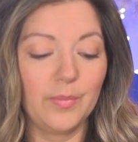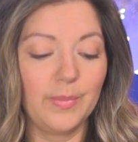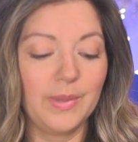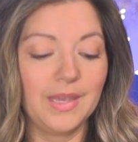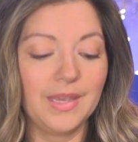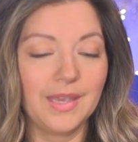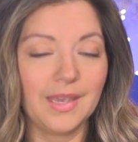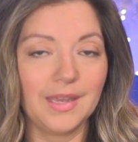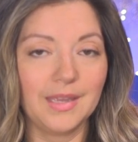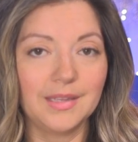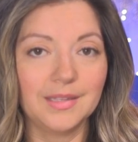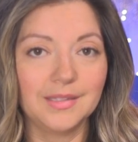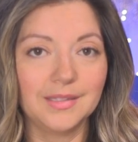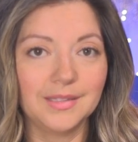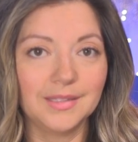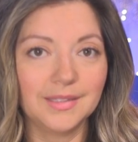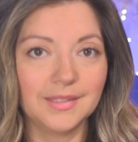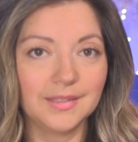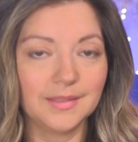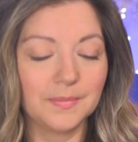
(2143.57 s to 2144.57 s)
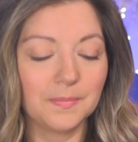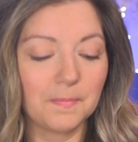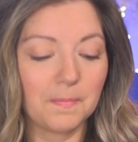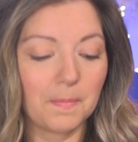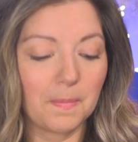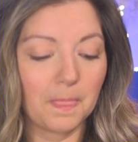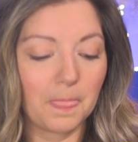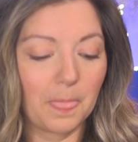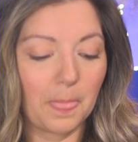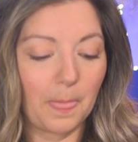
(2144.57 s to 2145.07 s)
begins.
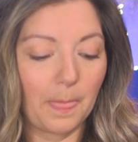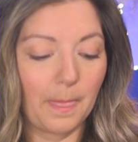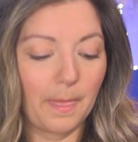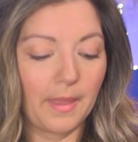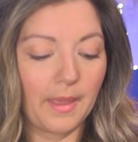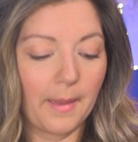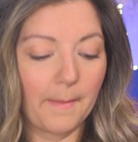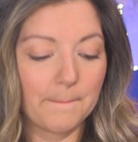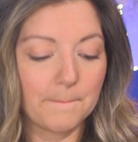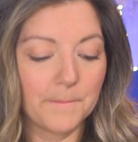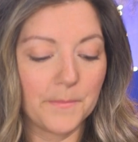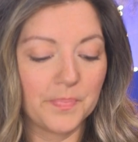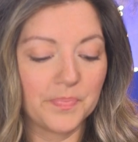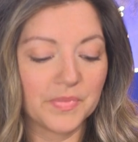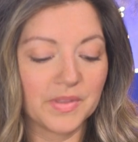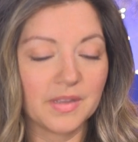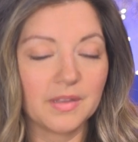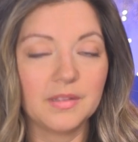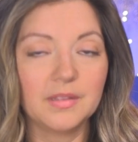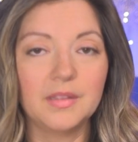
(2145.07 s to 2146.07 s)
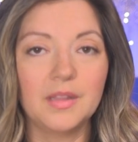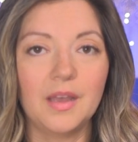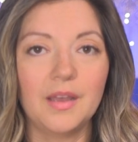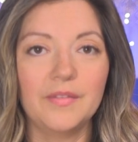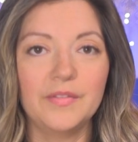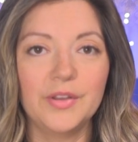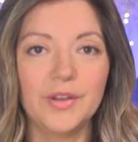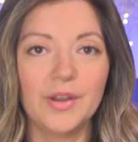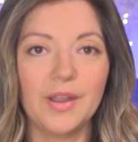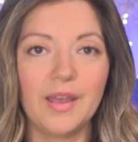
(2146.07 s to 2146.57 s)

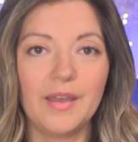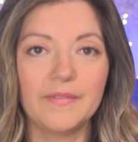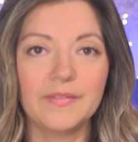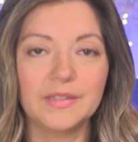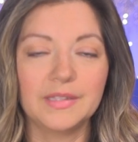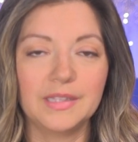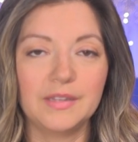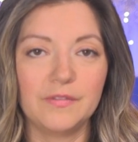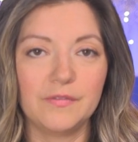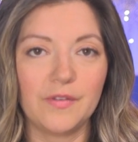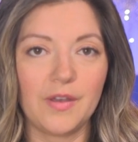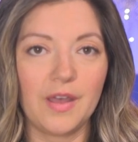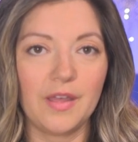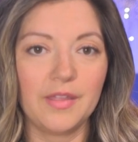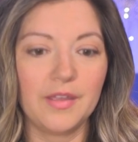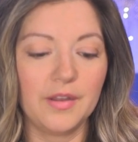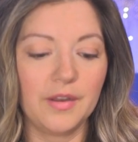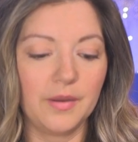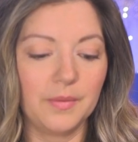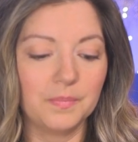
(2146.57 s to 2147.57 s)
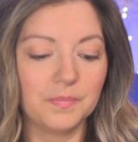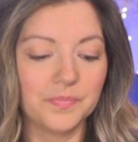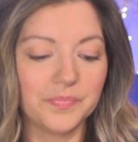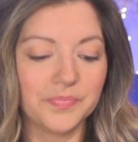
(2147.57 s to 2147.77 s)
Love your Heavenly Father.